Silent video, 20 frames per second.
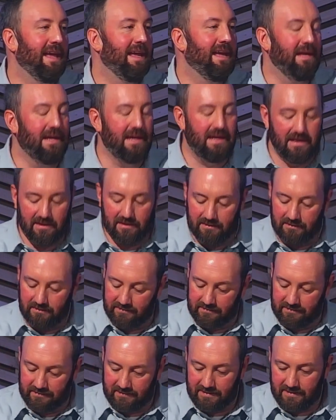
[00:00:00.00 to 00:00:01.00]
He
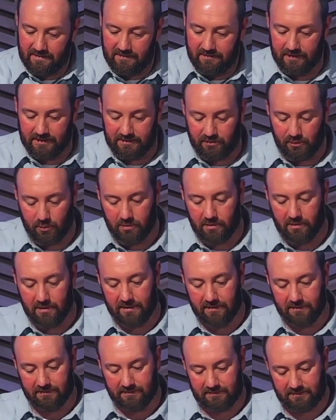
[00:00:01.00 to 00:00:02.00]
is
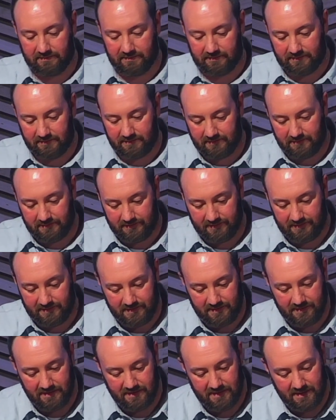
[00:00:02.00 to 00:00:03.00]
victorious.
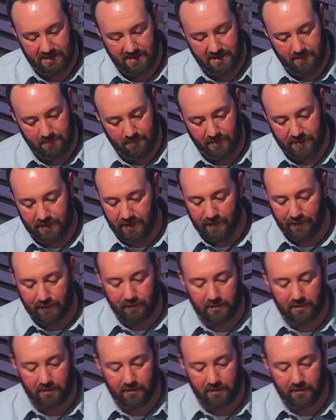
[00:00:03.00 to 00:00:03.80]
But then